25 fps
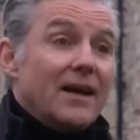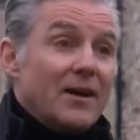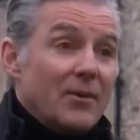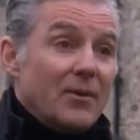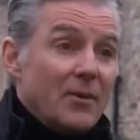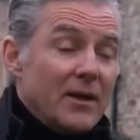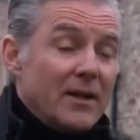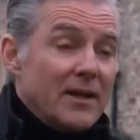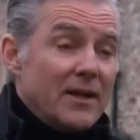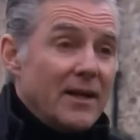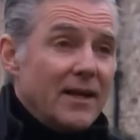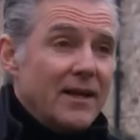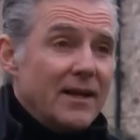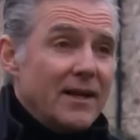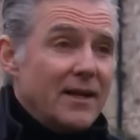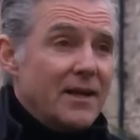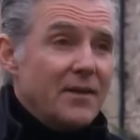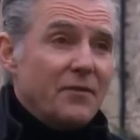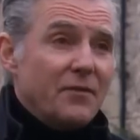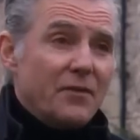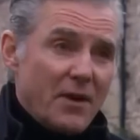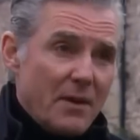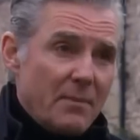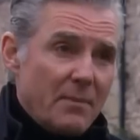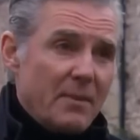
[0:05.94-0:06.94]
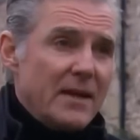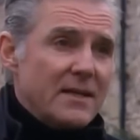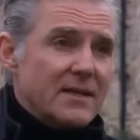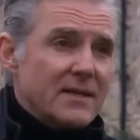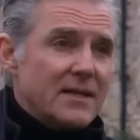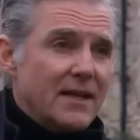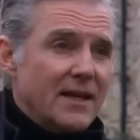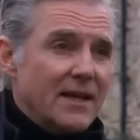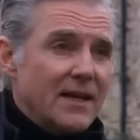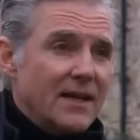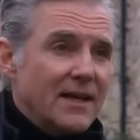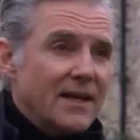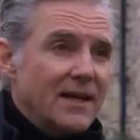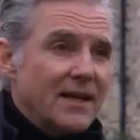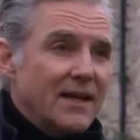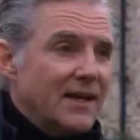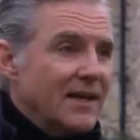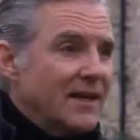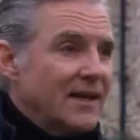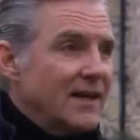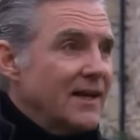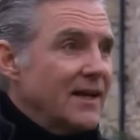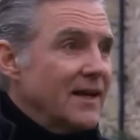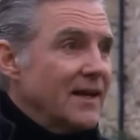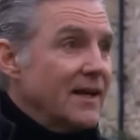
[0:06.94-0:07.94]
Well, give her our best.
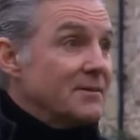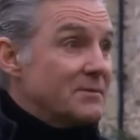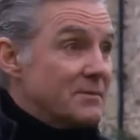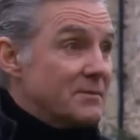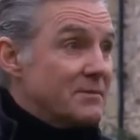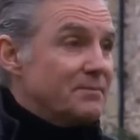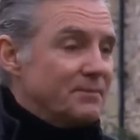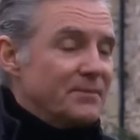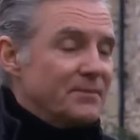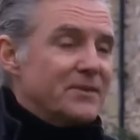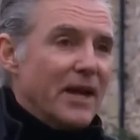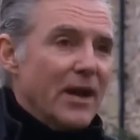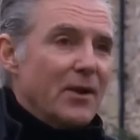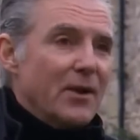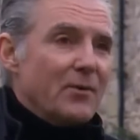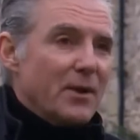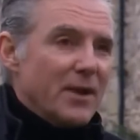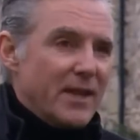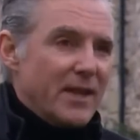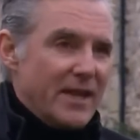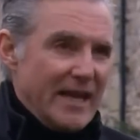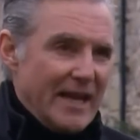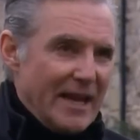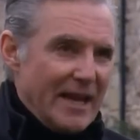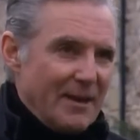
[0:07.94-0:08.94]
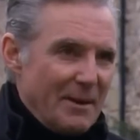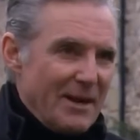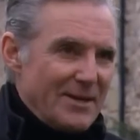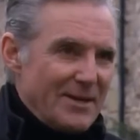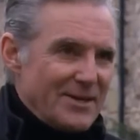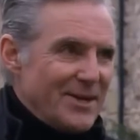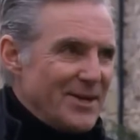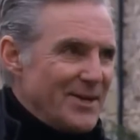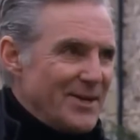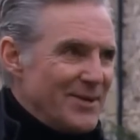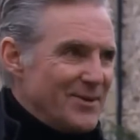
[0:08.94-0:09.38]
And tell her we're thinking about her.